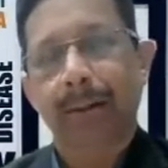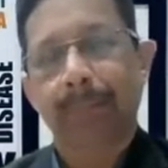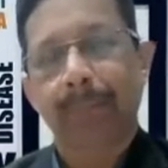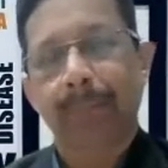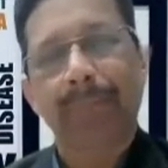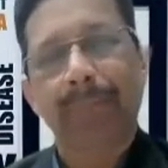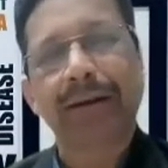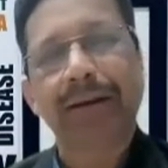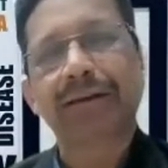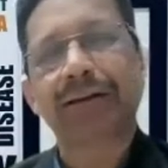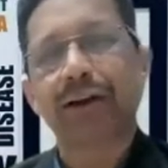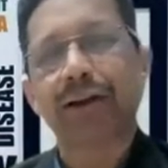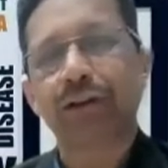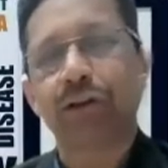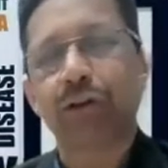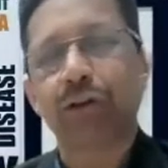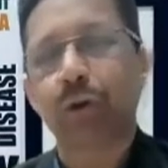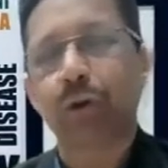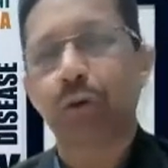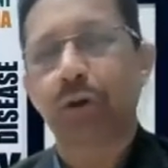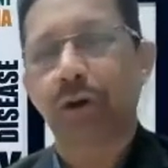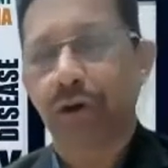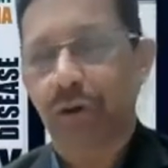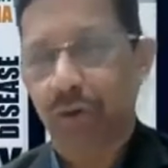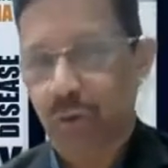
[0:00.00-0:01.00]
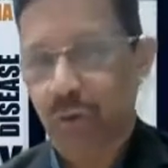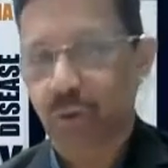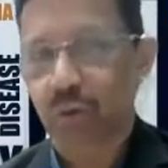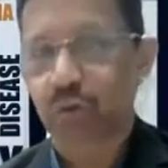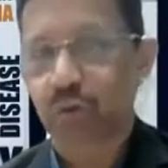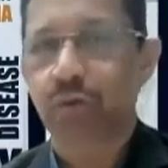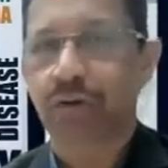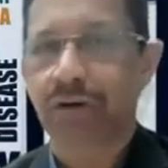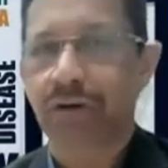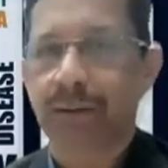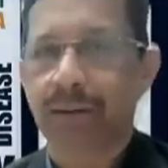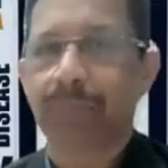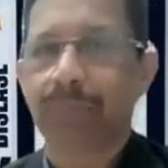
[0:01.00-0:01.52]
men continue to undergo a
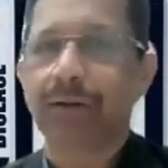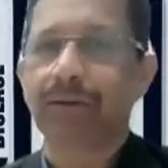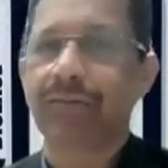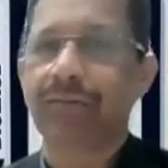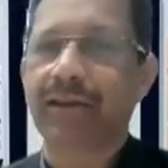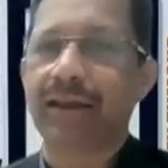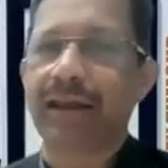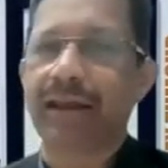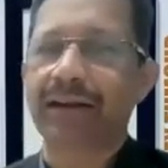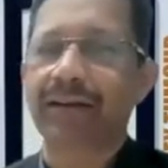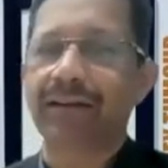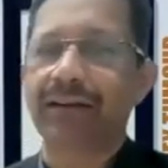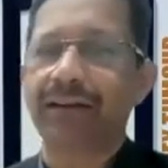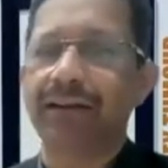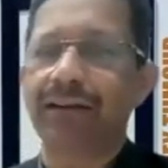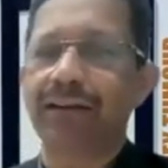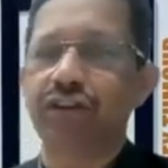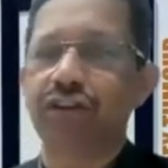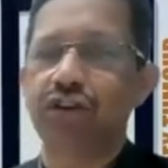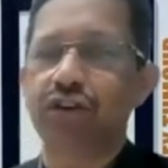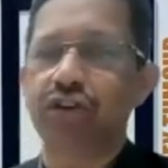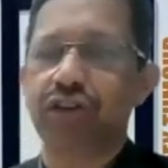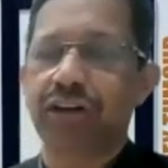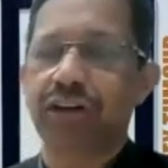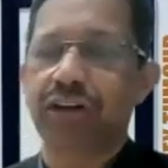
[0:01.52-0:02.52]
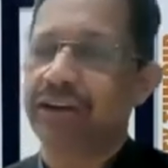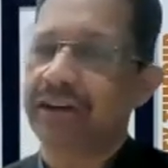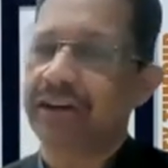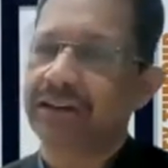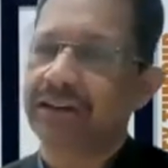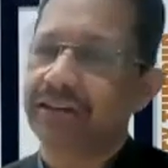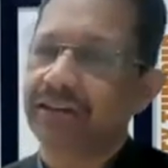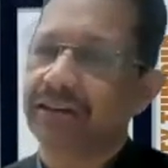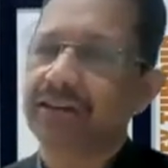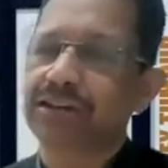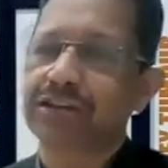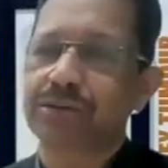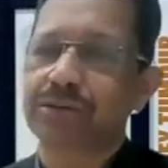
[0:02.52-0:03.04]
little bit of an agony initially,
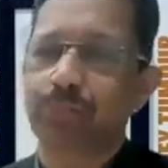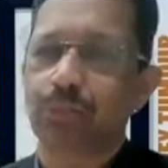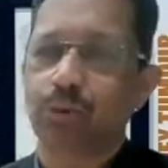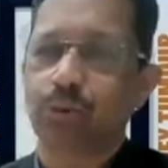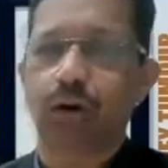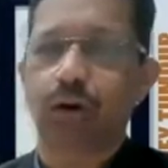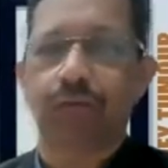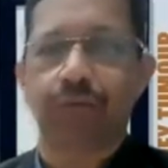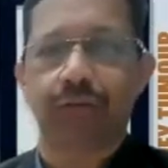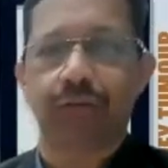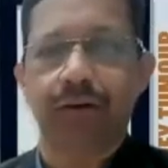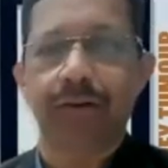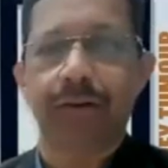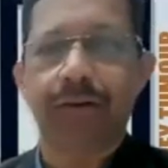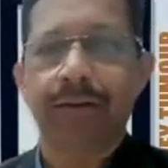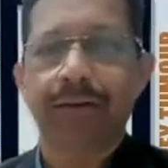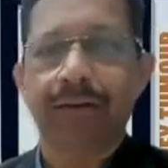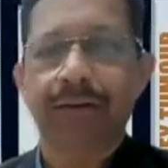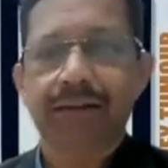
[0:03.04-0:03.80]
and then it's more of a